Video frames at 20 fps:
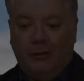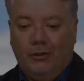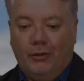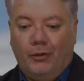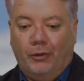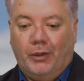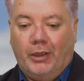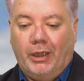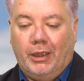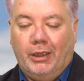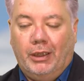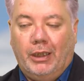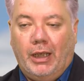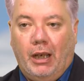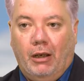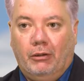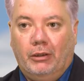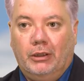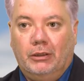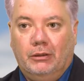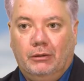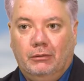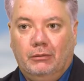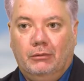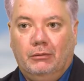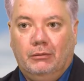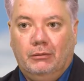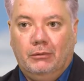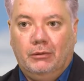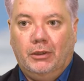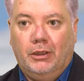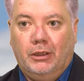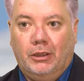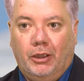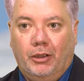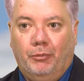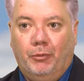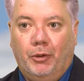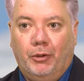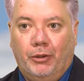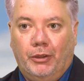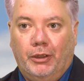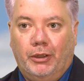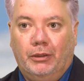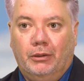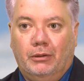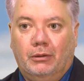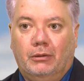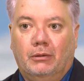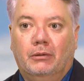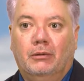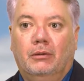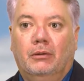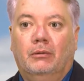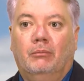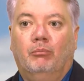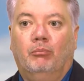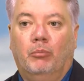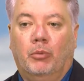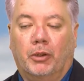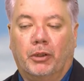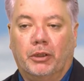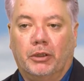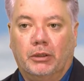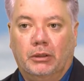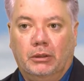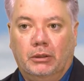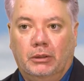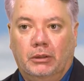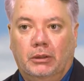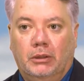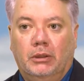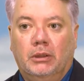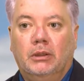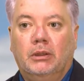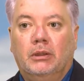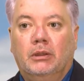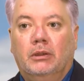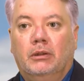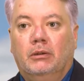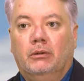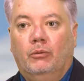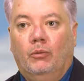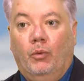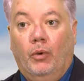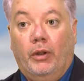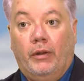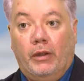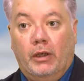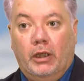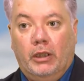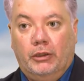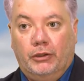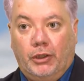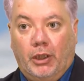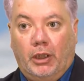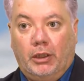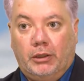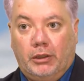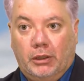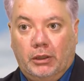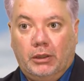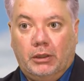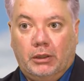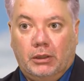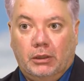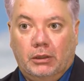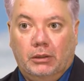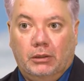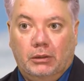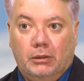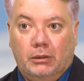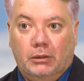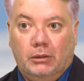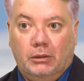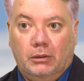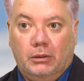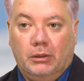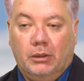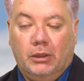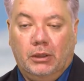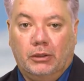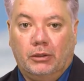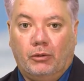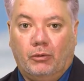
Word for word: You know, getting out in communities burdened with an injustice is